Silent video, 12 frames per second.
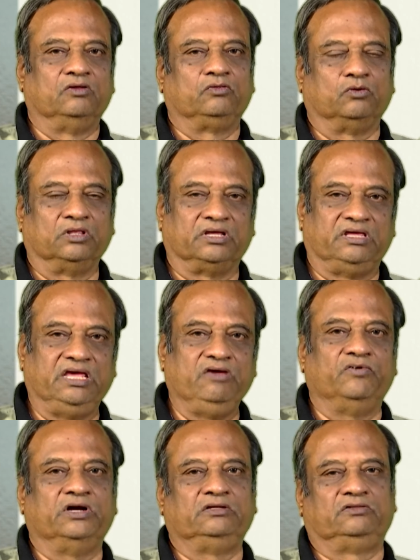So the
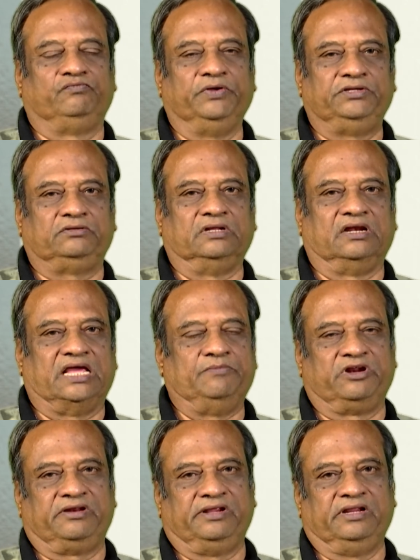keywords which the
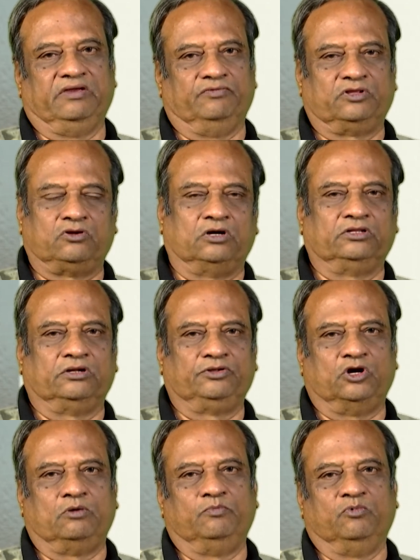librarian gives, it's not the
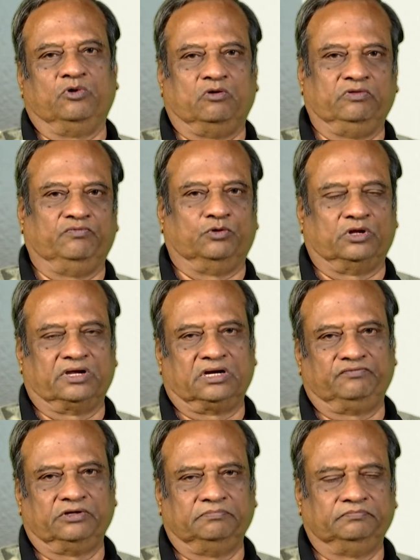job of the
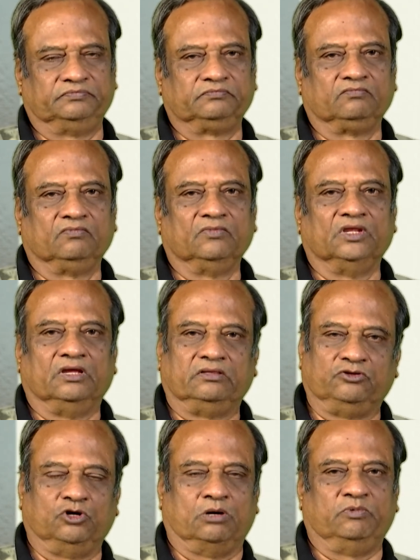photographer, it's
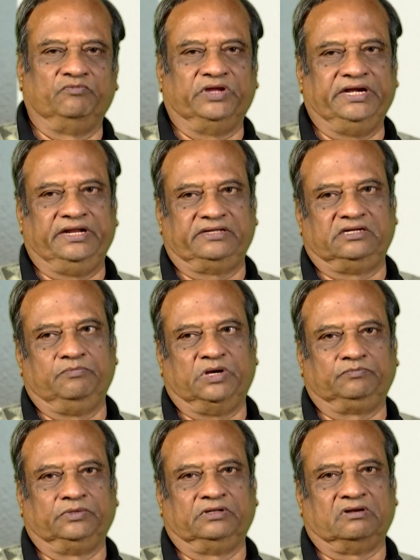the job of the index
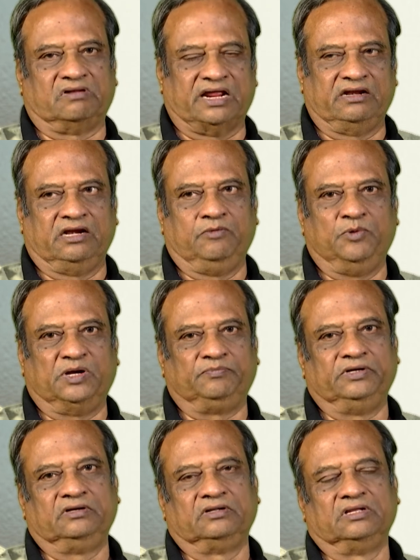department or library
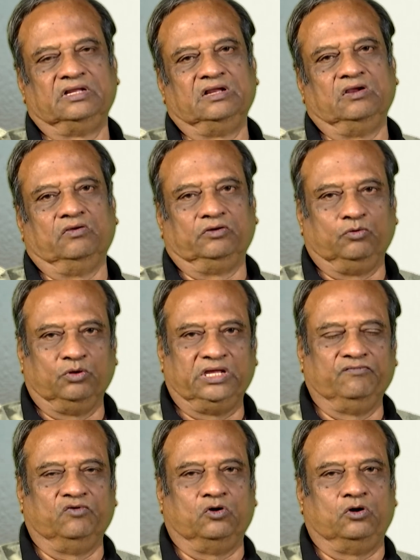department to
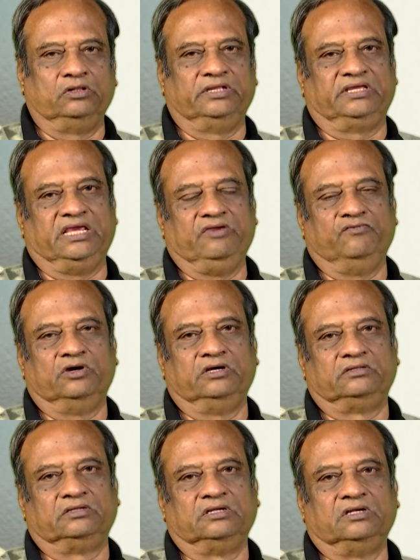give all the
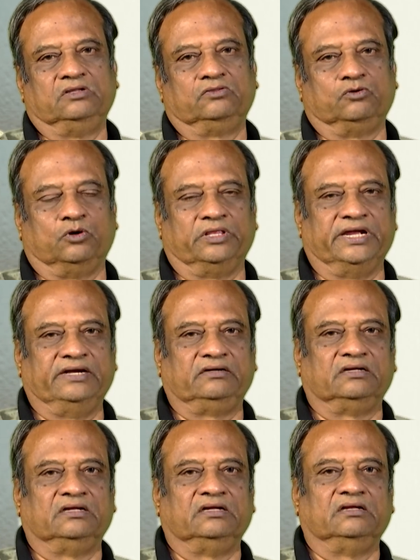keywords, so
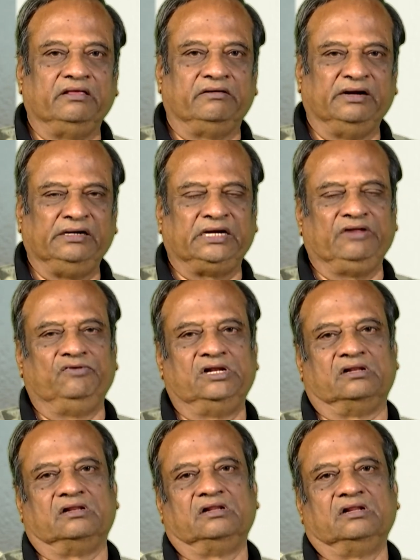that
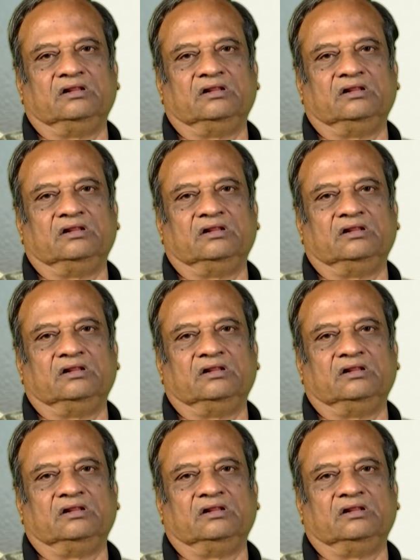retrieval